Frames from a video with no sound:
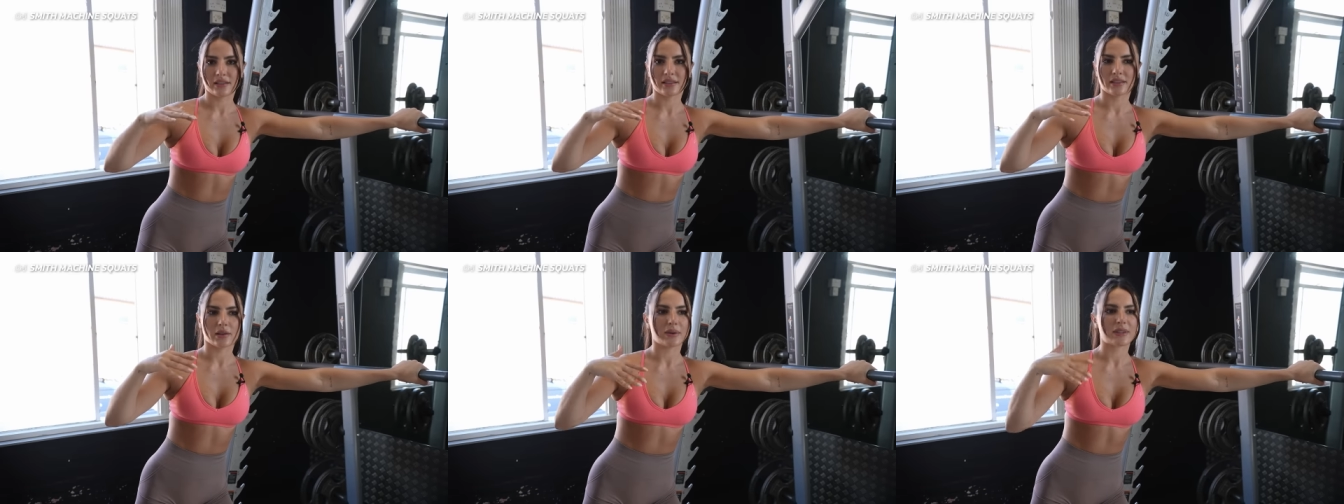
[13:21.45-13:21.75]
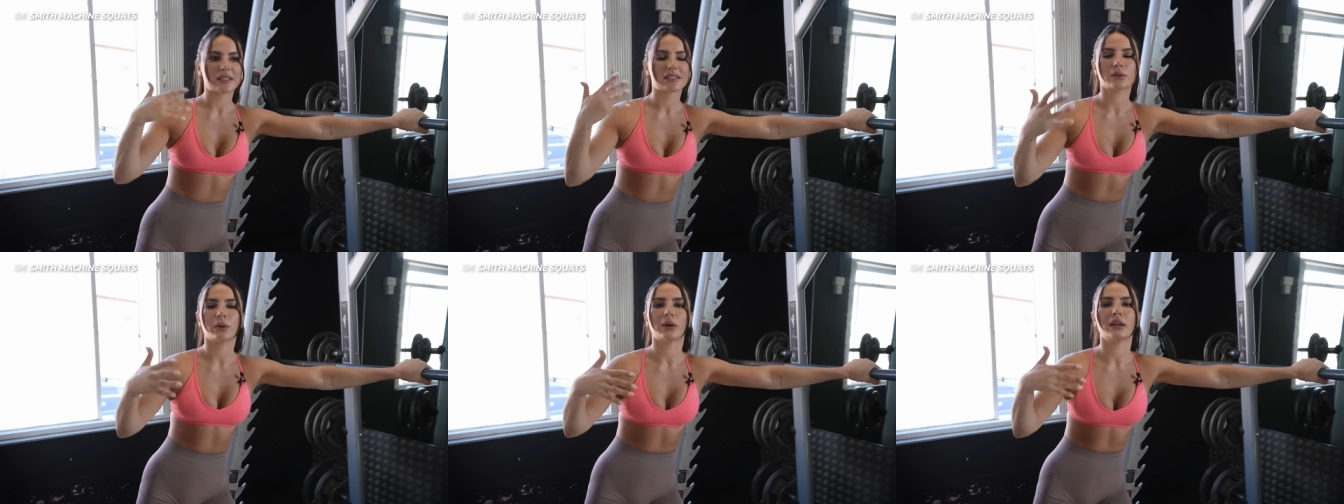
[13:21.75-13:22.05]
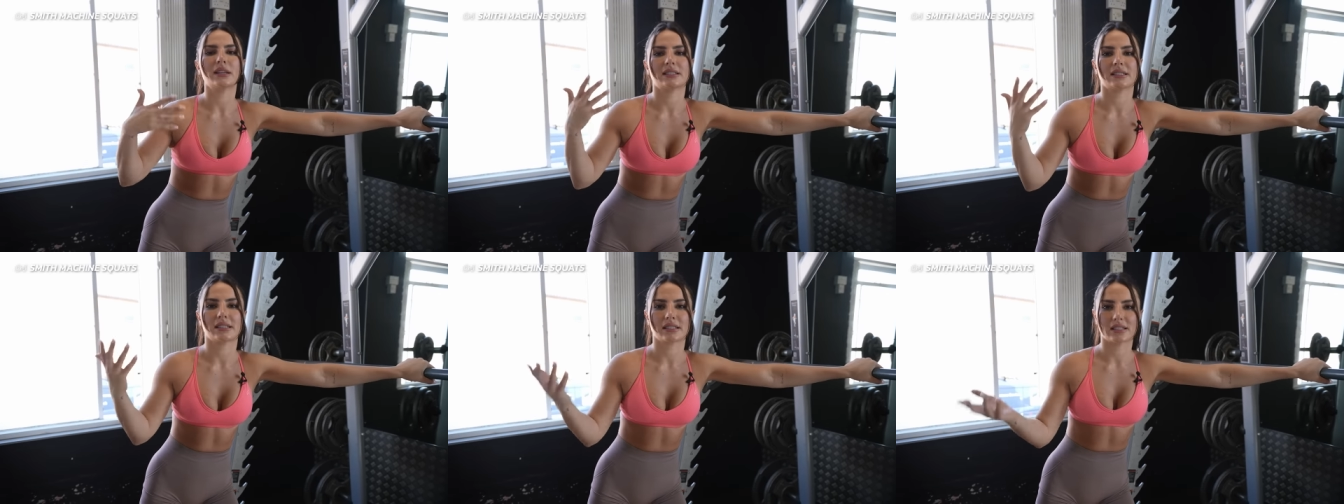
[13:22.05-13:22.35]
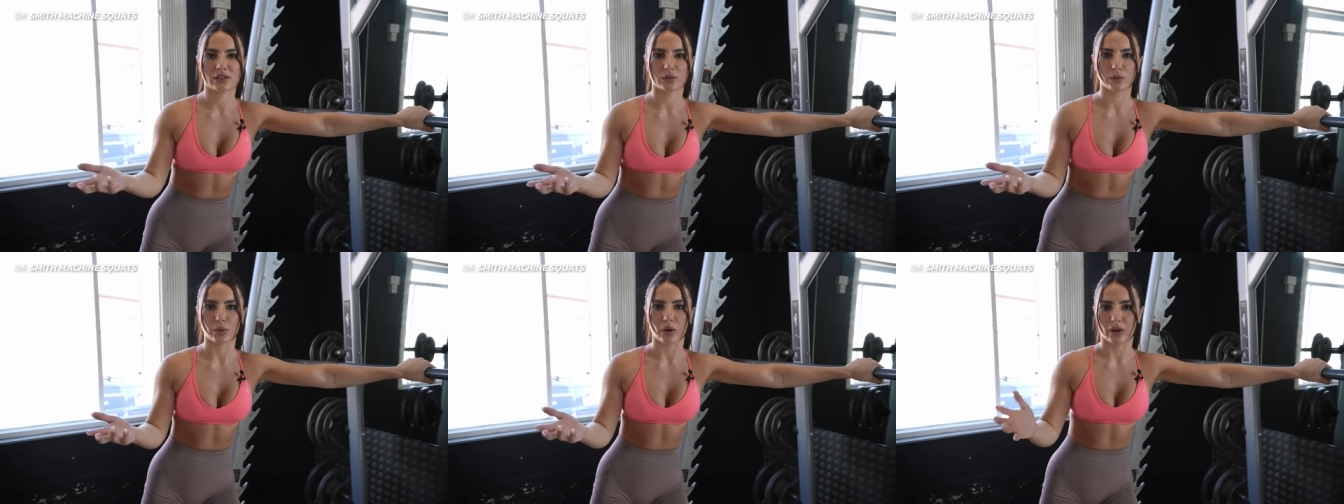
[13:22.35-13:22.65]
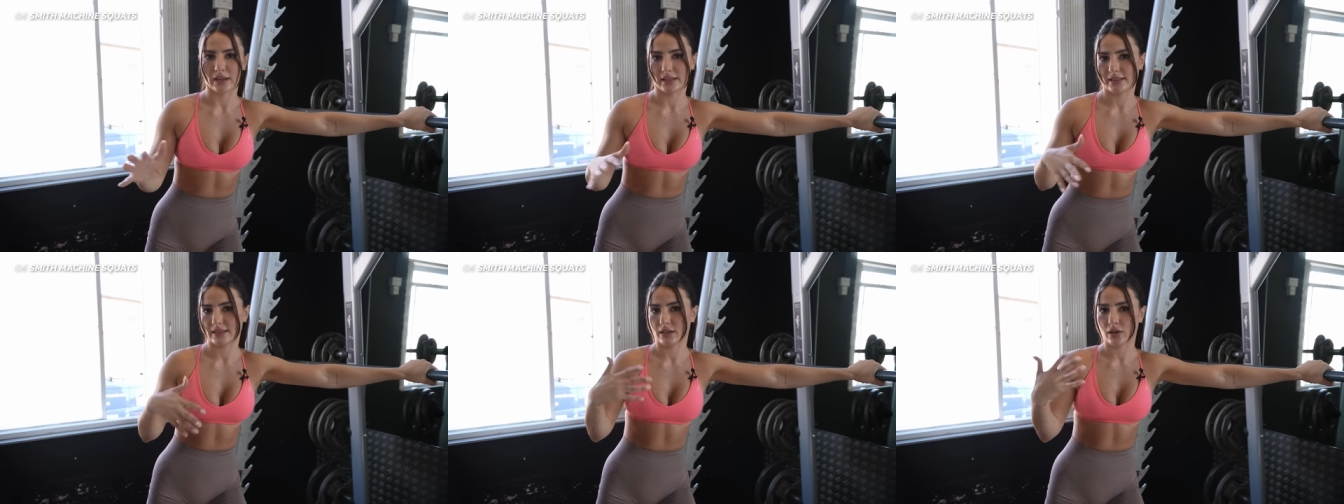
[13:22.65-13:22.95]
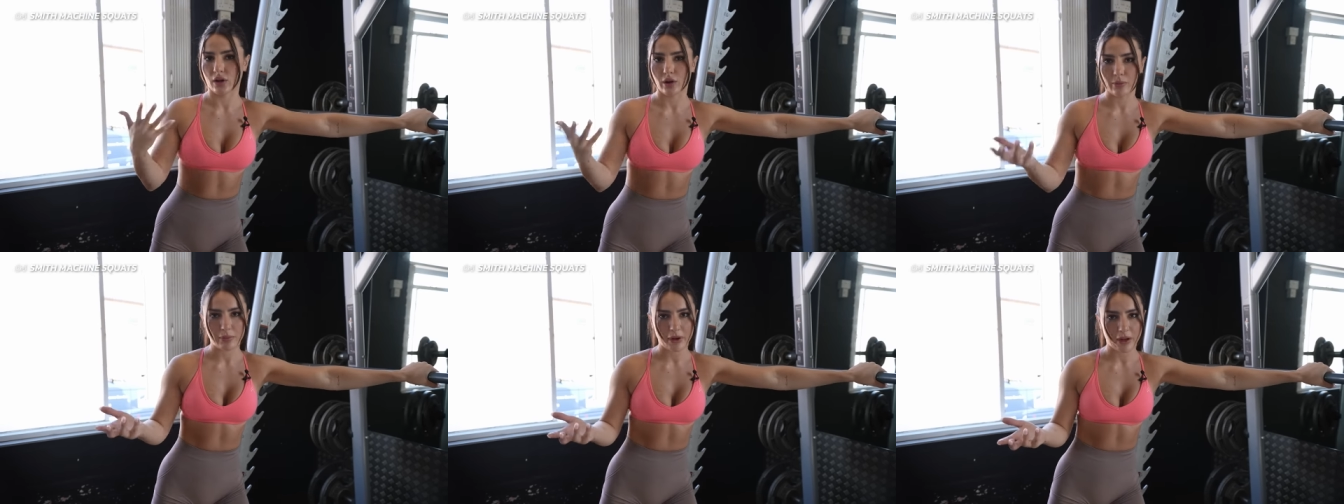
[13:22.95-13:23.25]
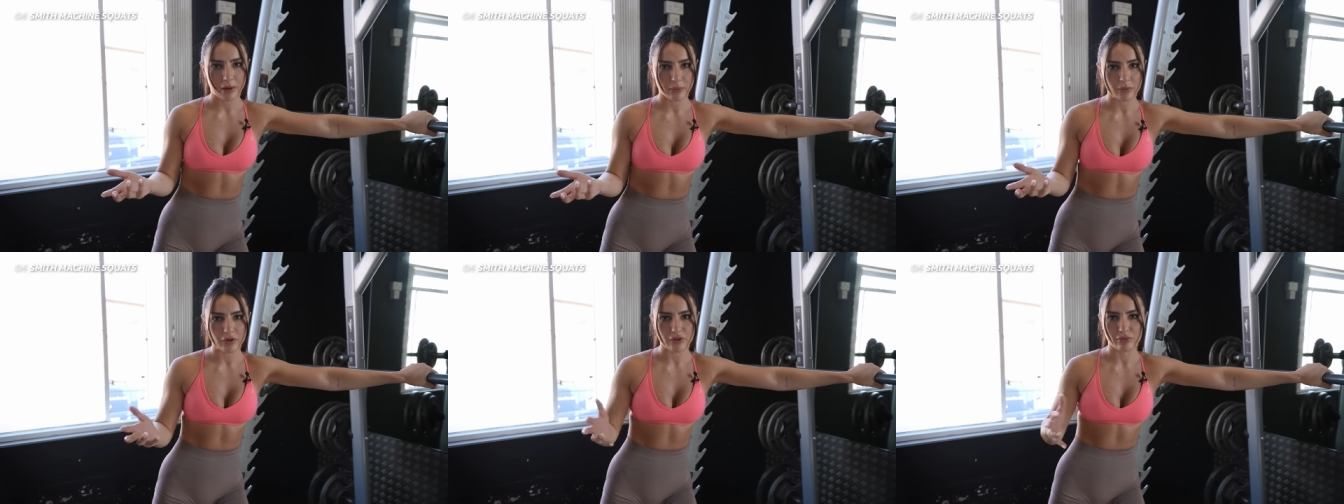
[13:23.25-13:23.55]
So a squat is a squat. It's a
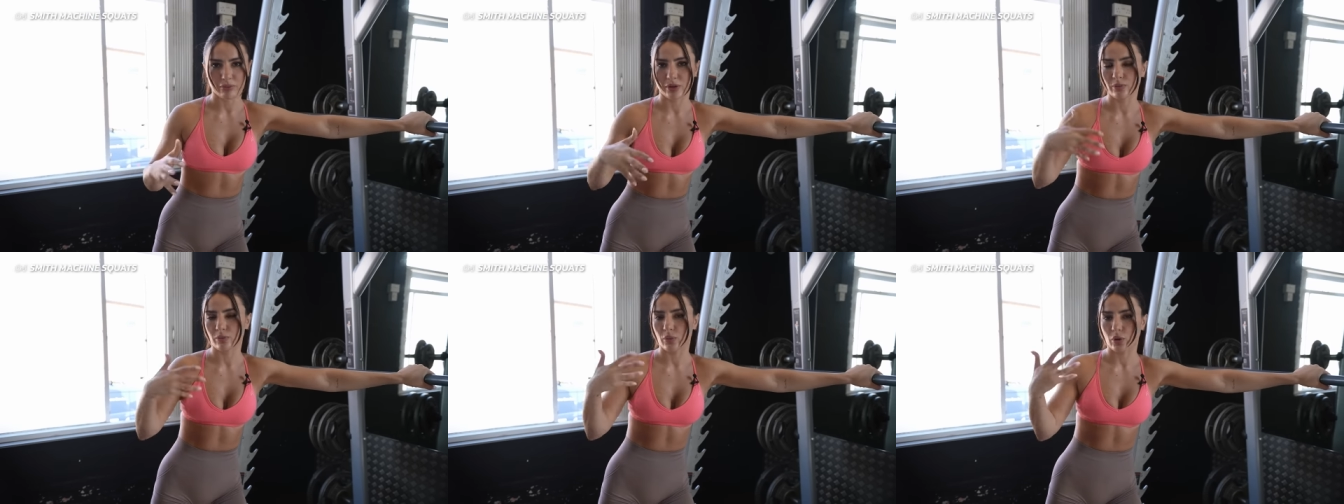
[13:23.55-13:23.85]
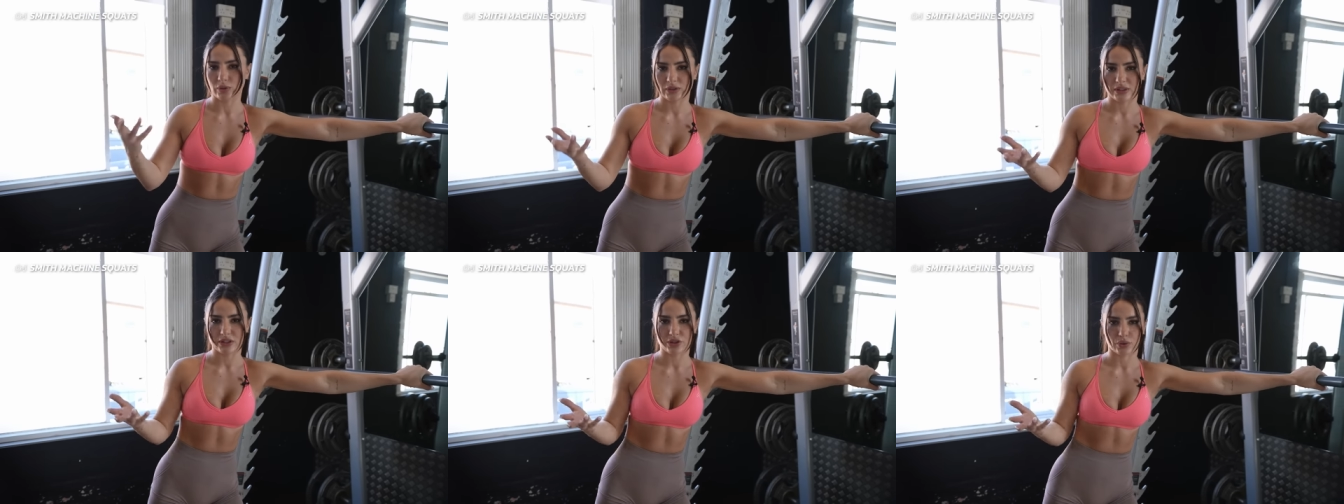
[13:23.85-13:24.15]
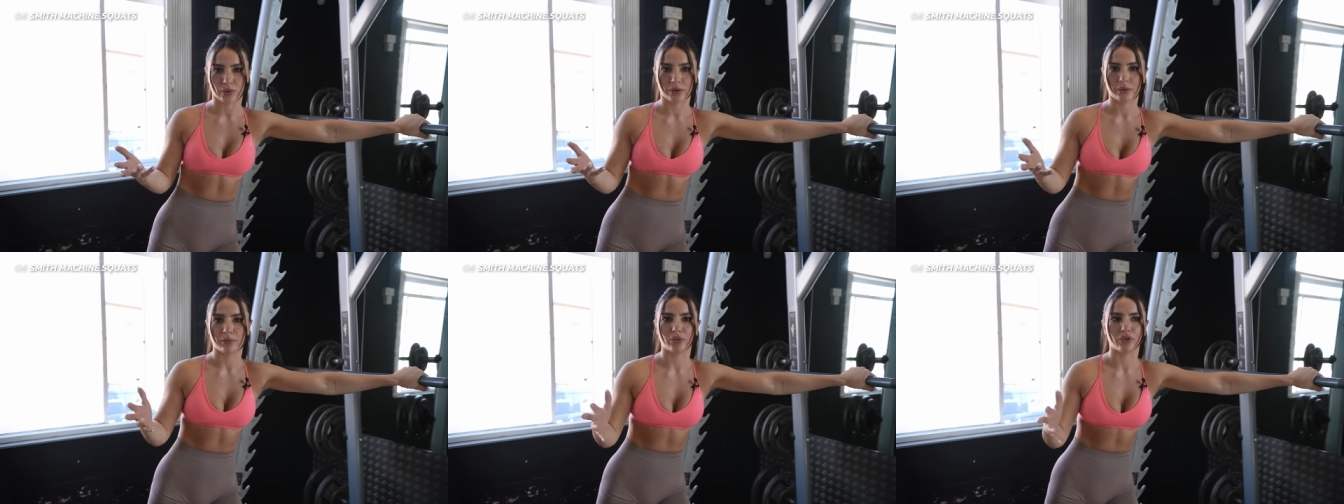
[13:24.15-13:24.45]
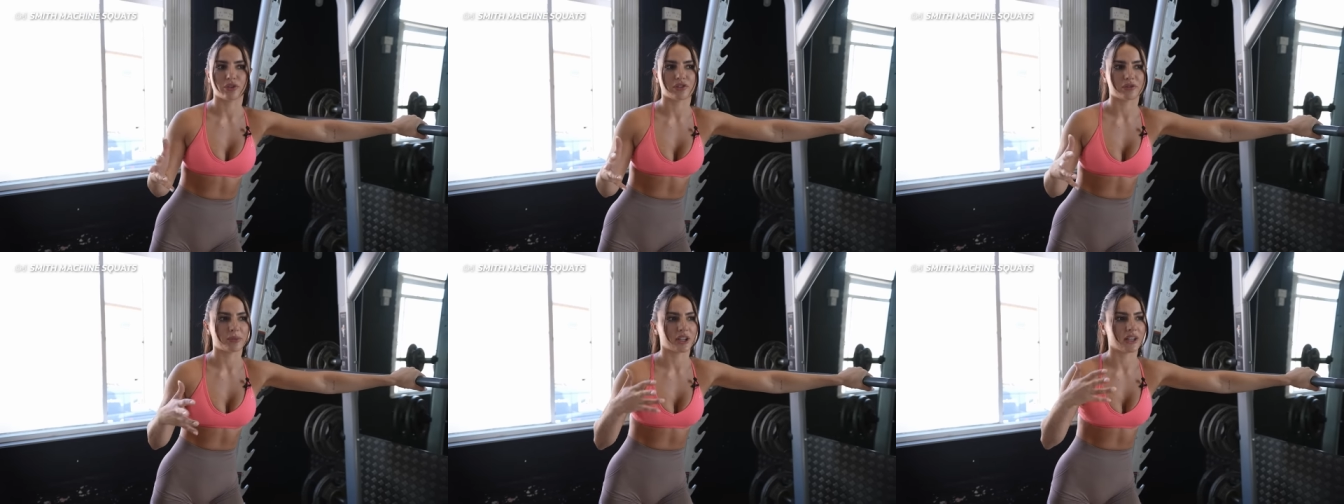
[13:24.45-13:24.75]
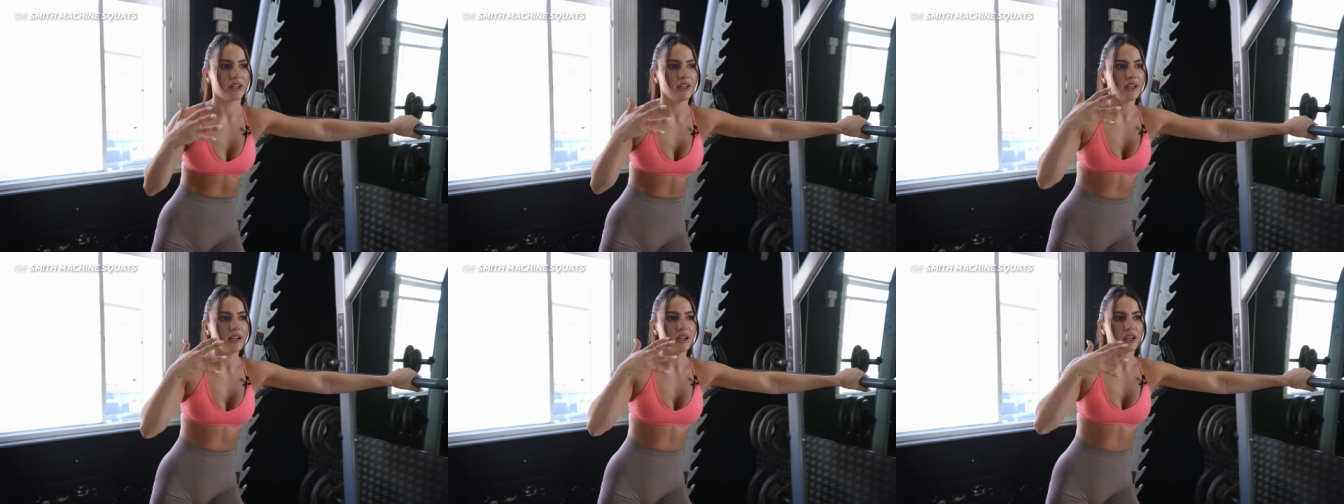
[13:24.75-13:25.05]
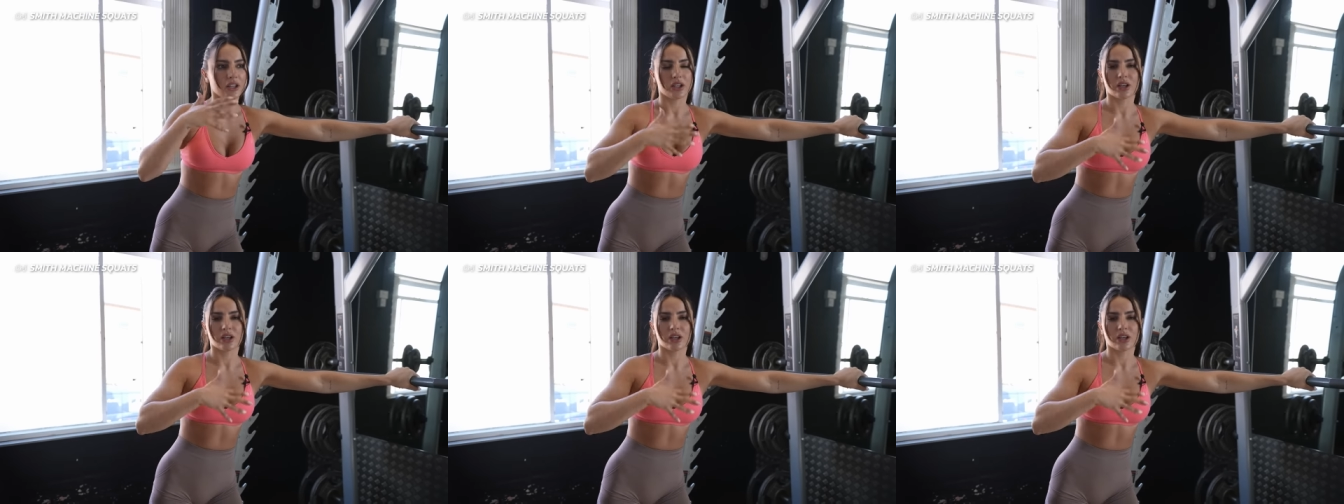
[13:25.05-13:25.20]
compound movement, multi-joint movement.